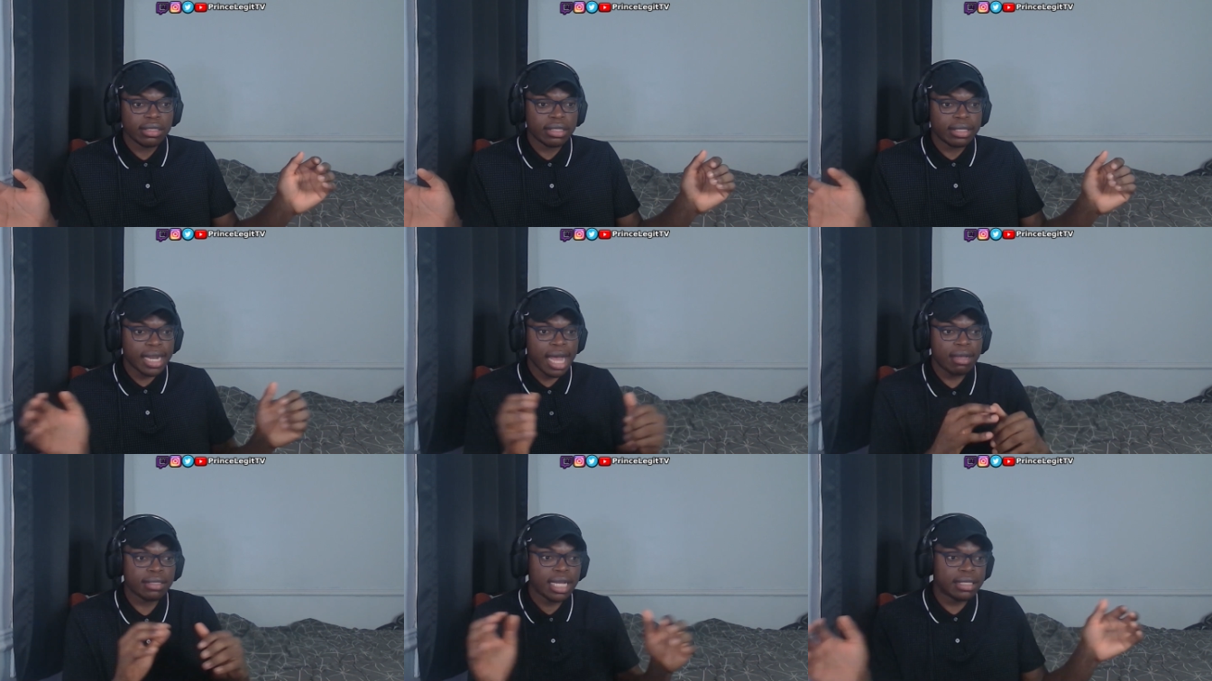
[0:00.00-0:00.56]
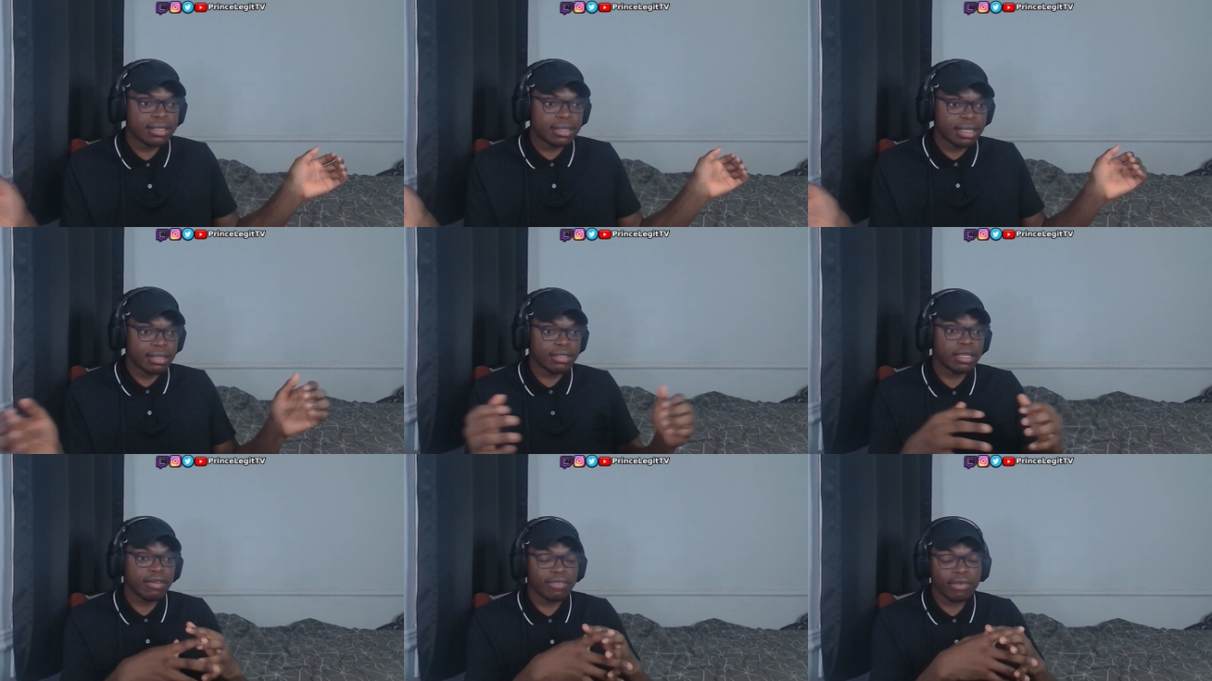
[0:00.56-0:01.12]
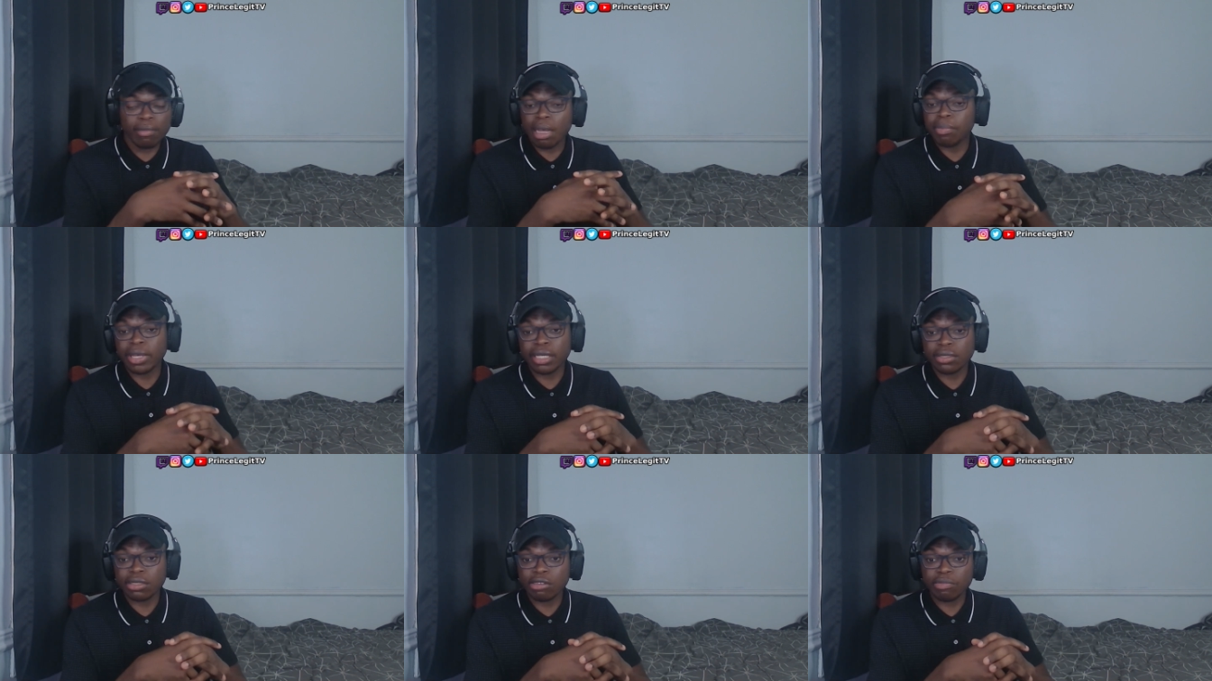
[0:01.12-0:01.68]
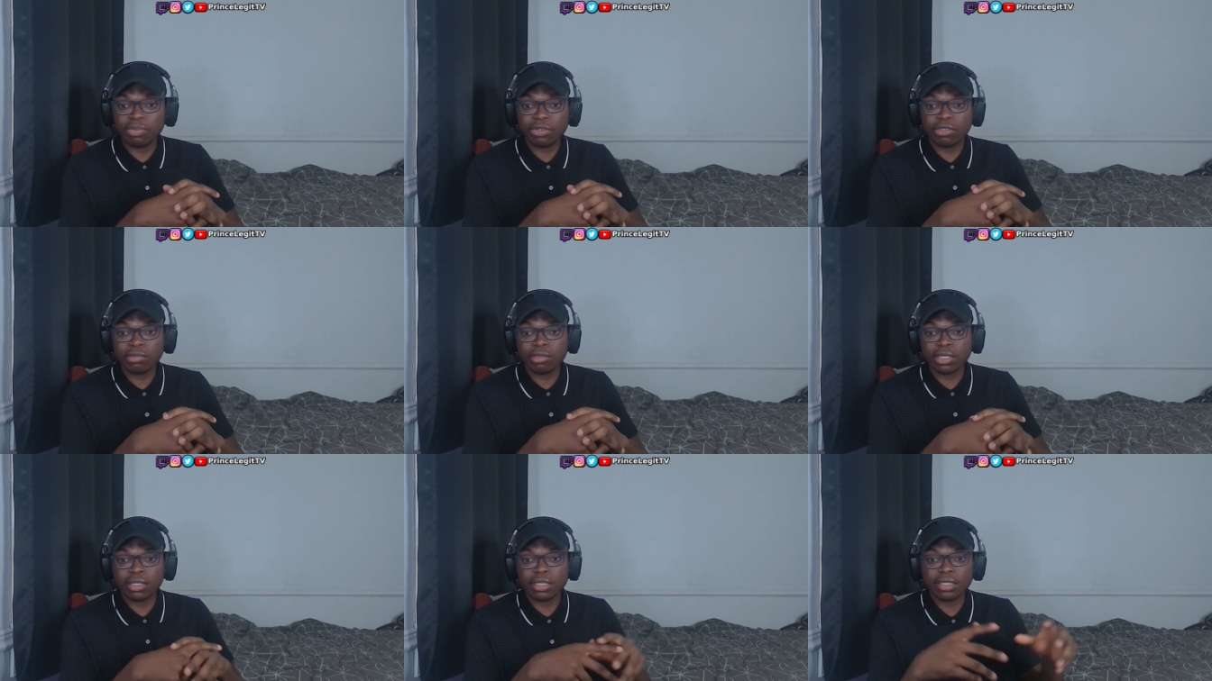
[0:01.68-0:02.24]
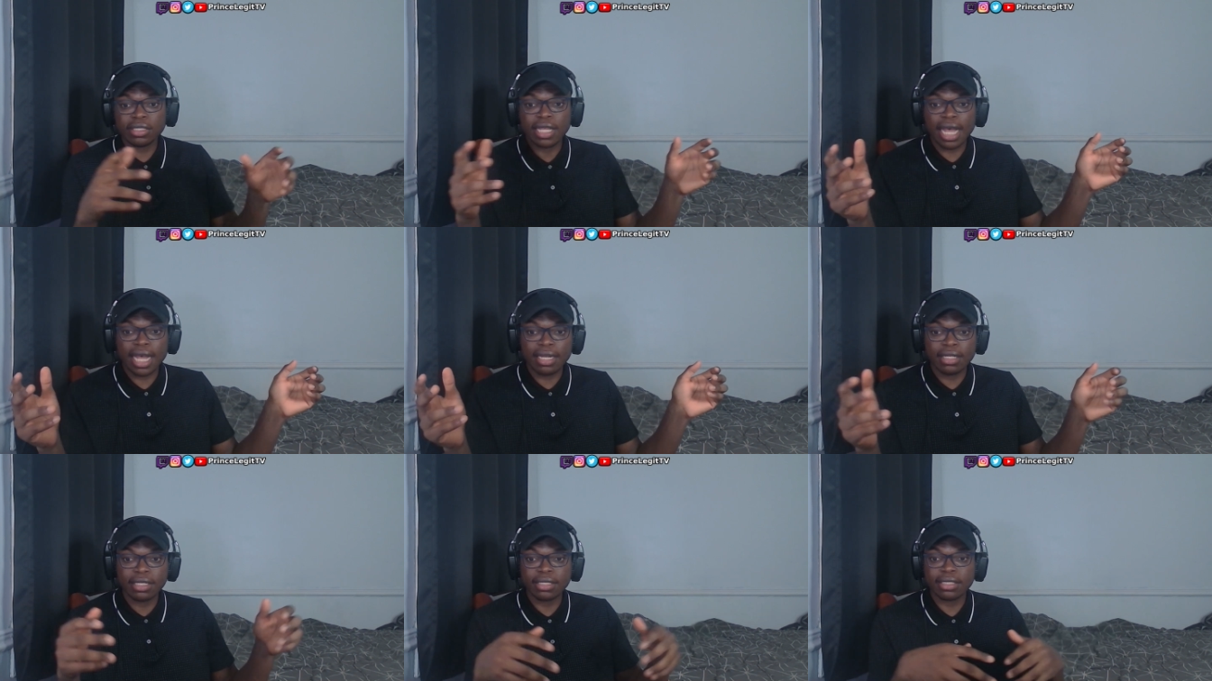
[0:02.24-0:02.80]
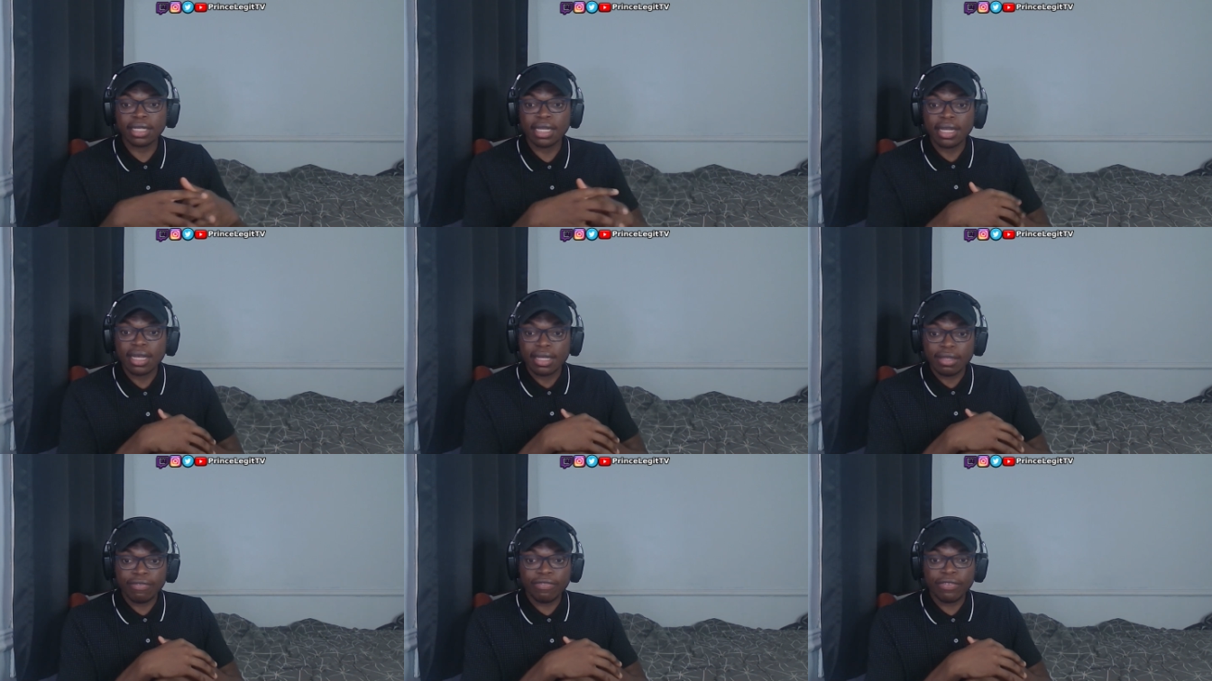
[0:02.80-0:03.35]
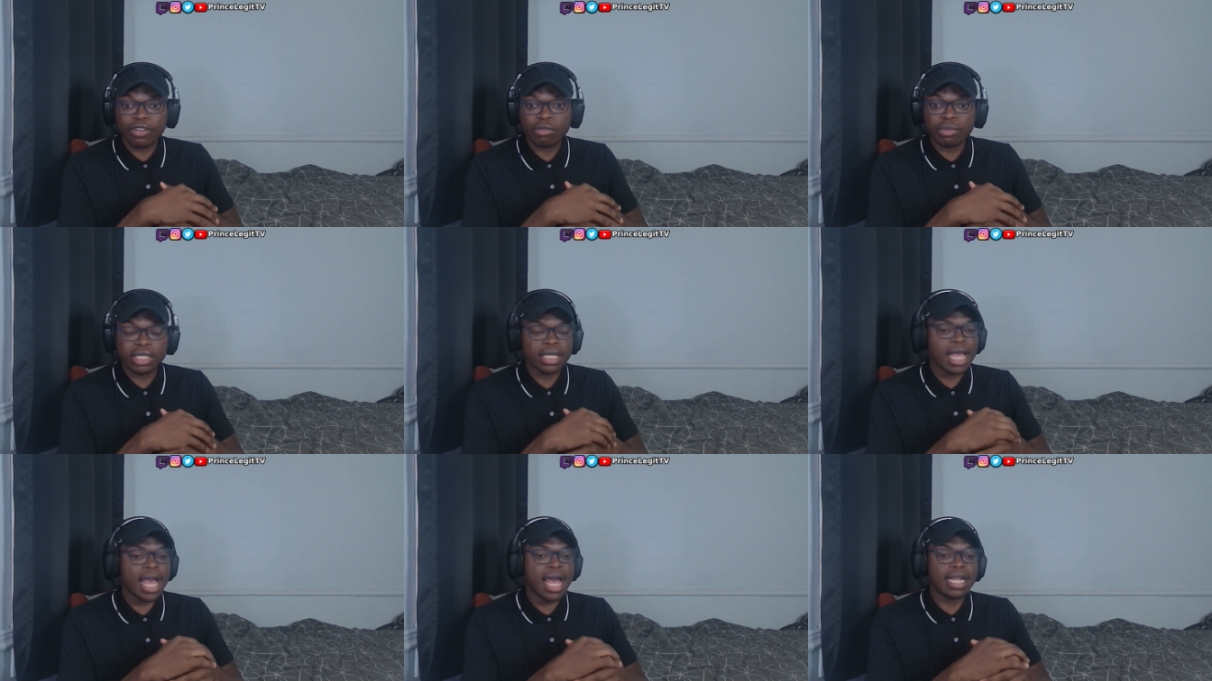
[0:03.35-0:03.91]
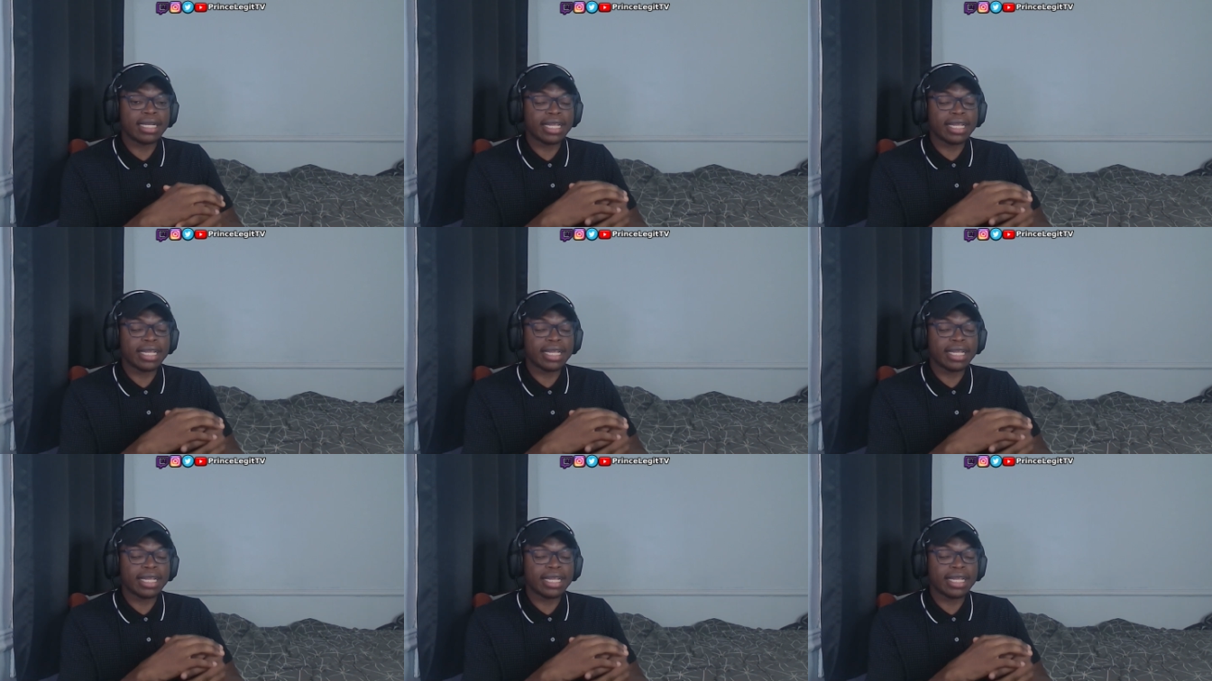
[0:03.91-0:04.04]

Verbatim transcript: That was actually a tough one by Peso Pluma, Natanya, you feel me, and